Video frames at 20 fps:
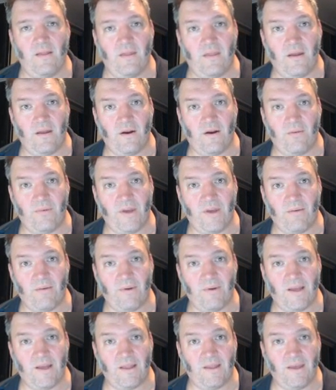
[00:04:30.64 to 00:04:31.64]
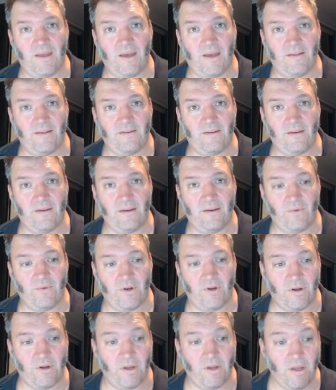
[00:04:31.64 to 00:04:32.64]
then I'll be able to get the answer here,
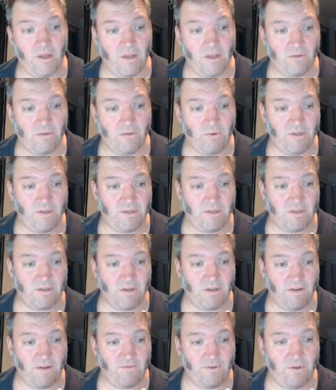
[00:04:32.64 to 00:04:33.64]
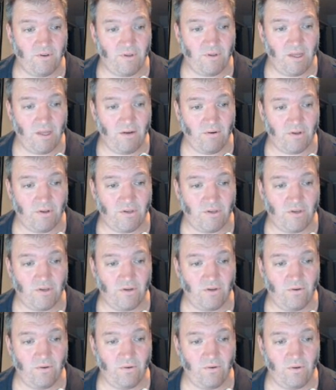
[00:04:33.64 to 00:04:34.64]
won't I? So what is the sine of 2 theta? It's
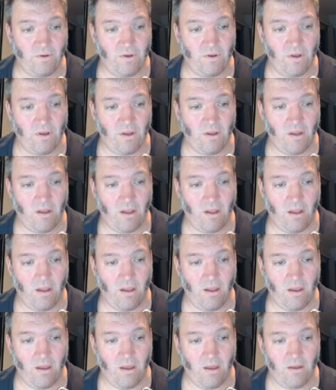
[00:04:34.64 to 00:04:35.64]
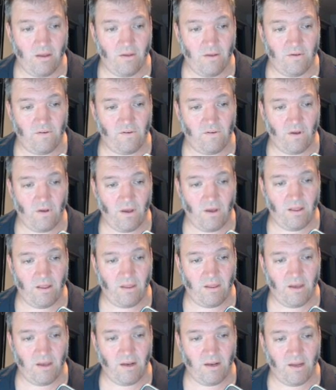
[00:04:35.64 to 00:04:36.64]
2 sine
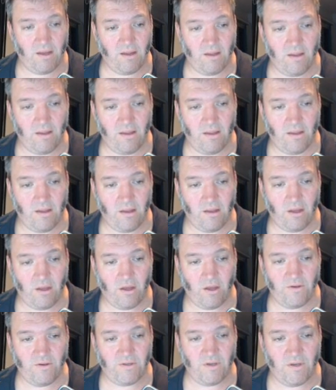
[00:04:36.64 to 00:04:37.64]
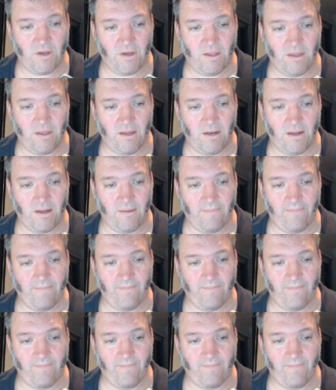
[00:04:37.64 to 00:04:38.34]
theta cosine theta.